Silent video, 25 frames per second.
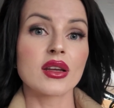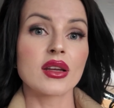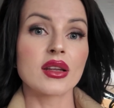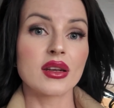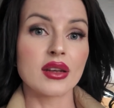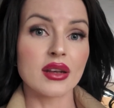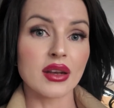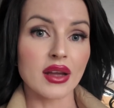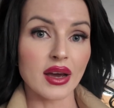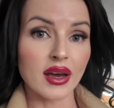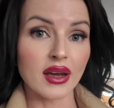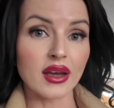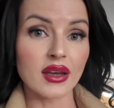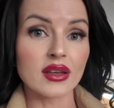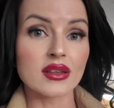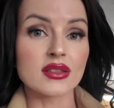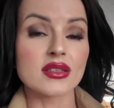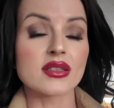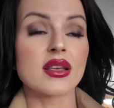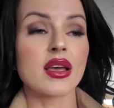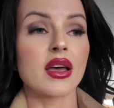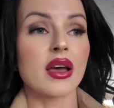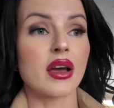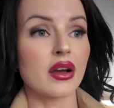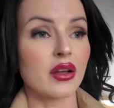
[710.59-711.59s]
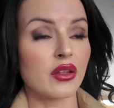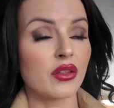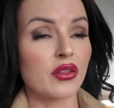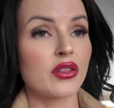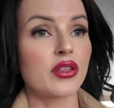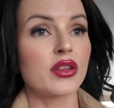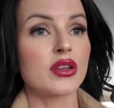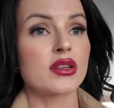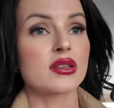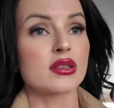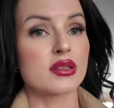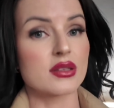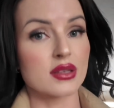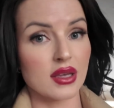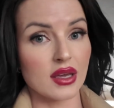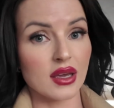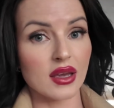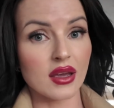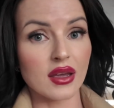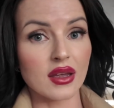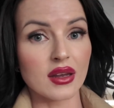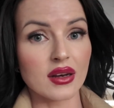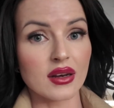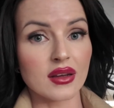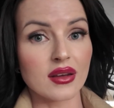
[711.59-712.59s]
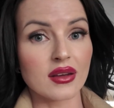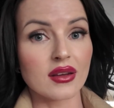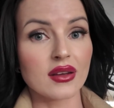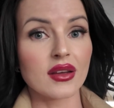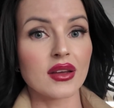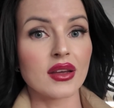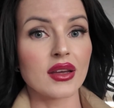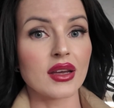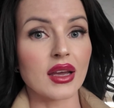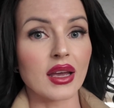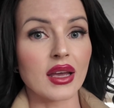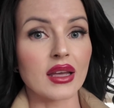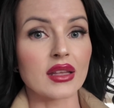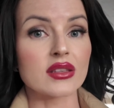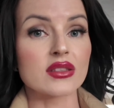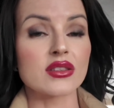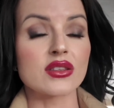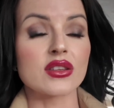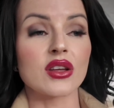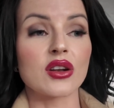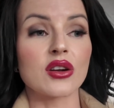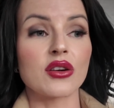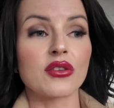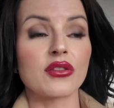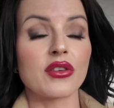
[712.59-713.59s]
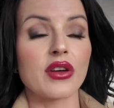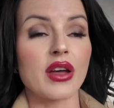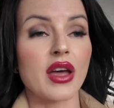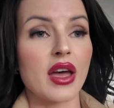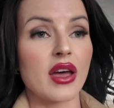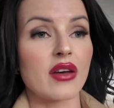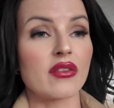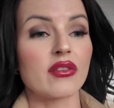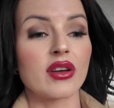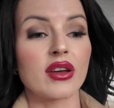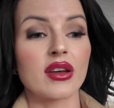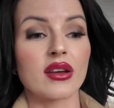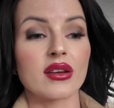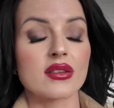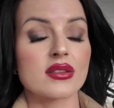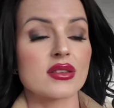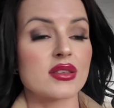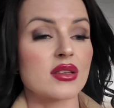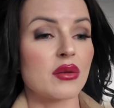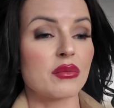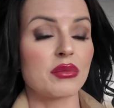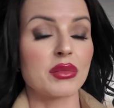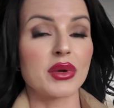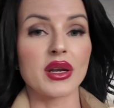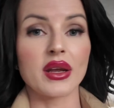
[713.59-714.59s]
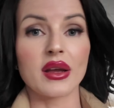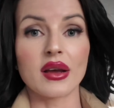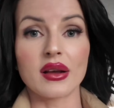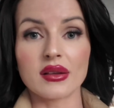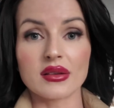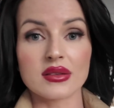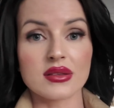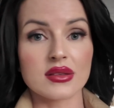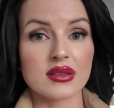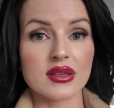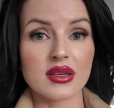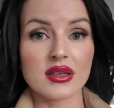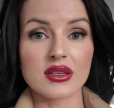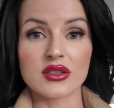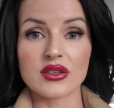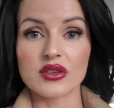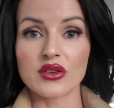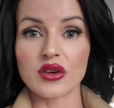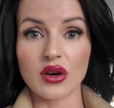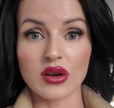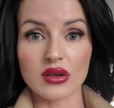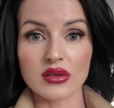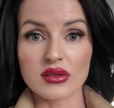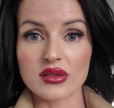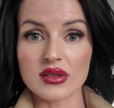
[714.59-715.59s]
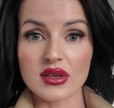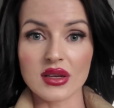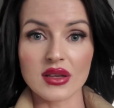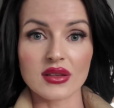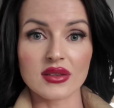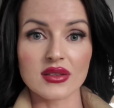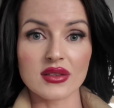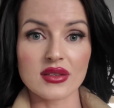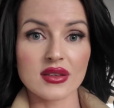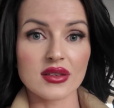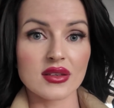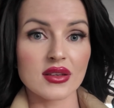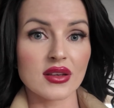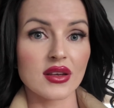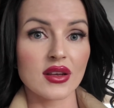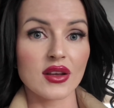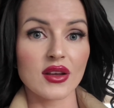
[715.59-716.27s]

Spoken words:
nice, healthy skin instead of having somebody else's nonsense